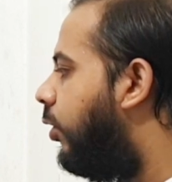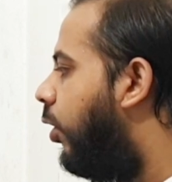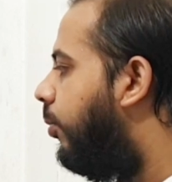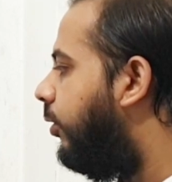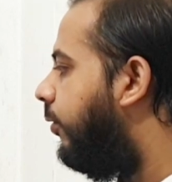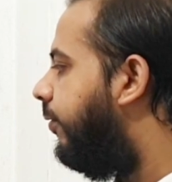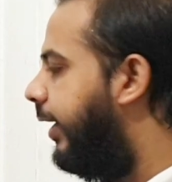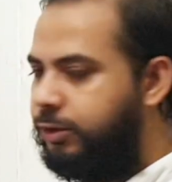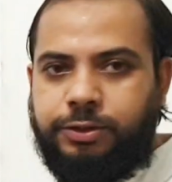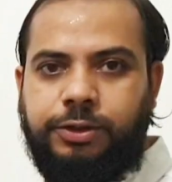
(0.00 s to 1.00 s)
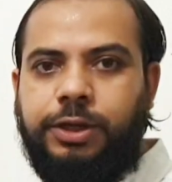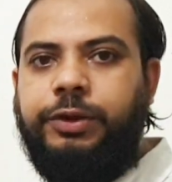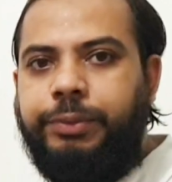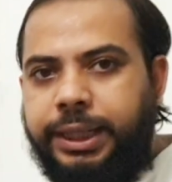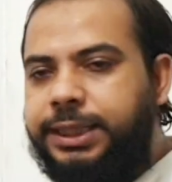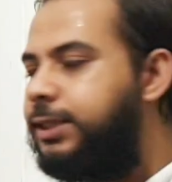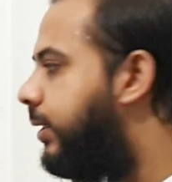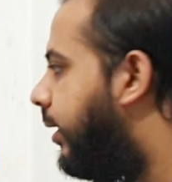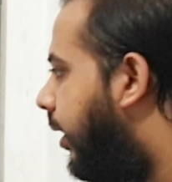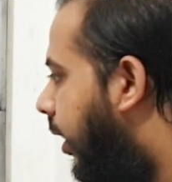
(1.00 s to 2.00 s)
common factor.
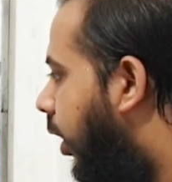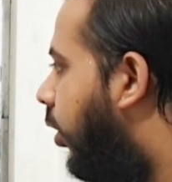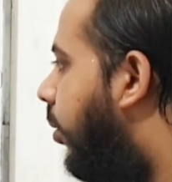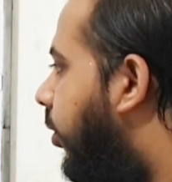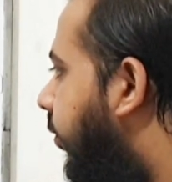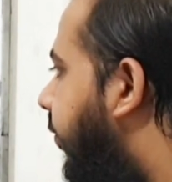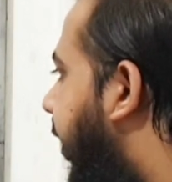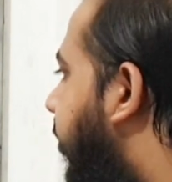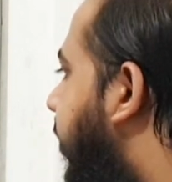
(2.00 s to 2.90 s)
Greatest common factor.